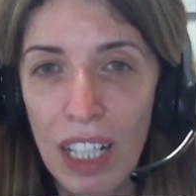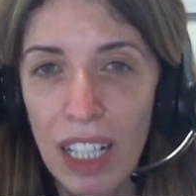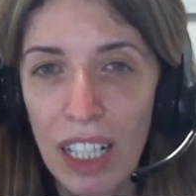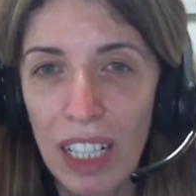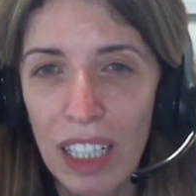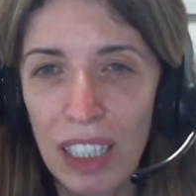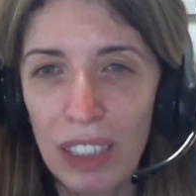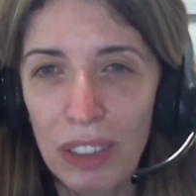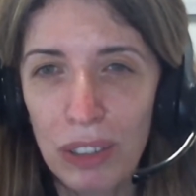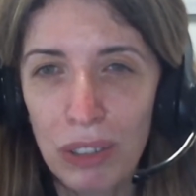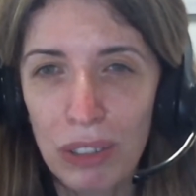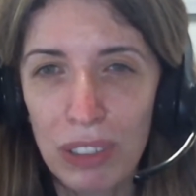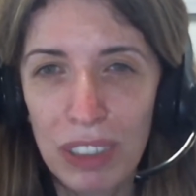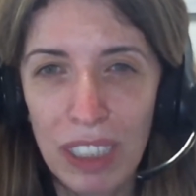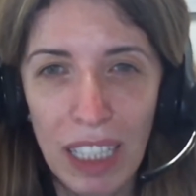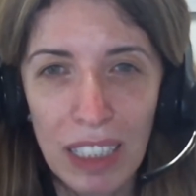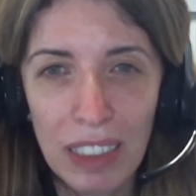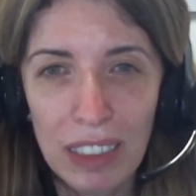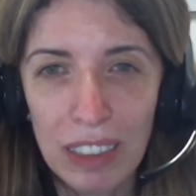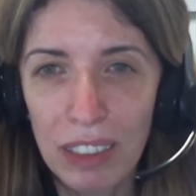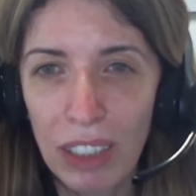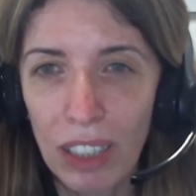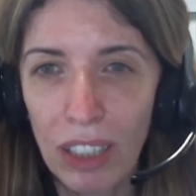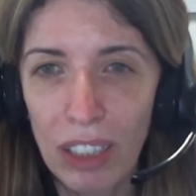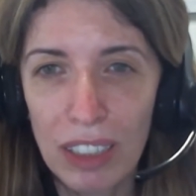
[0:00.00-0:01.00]
to
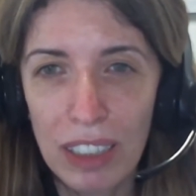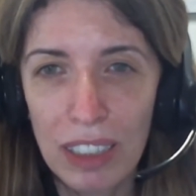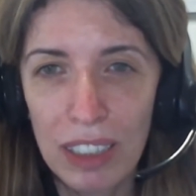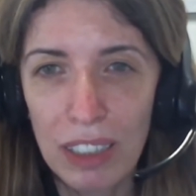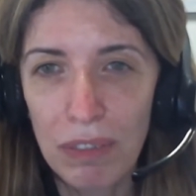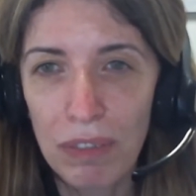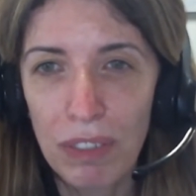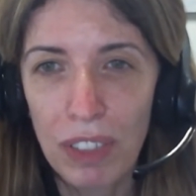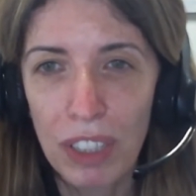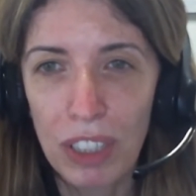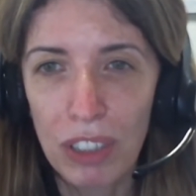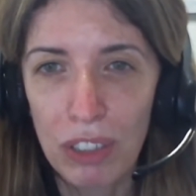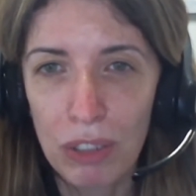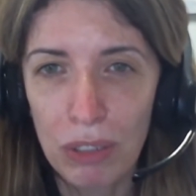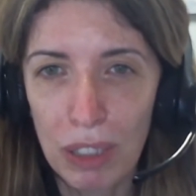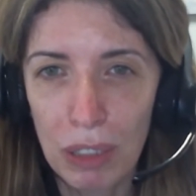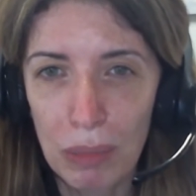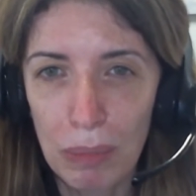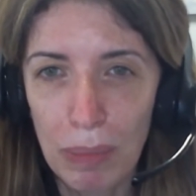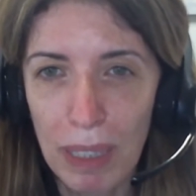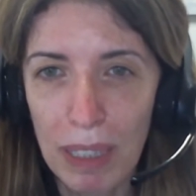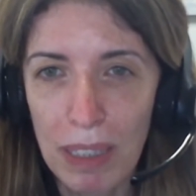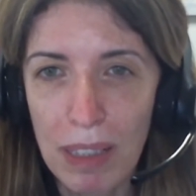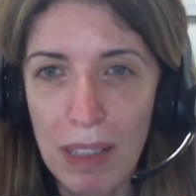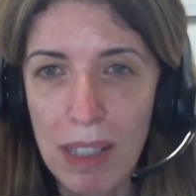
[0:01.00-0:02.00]
test all the different
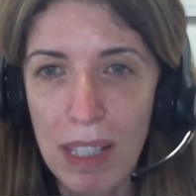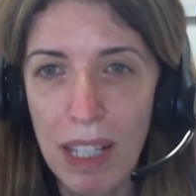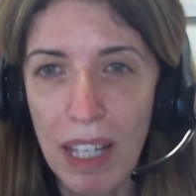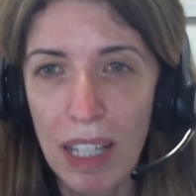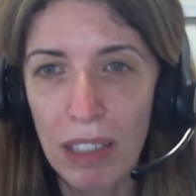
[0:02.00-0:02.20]
treatments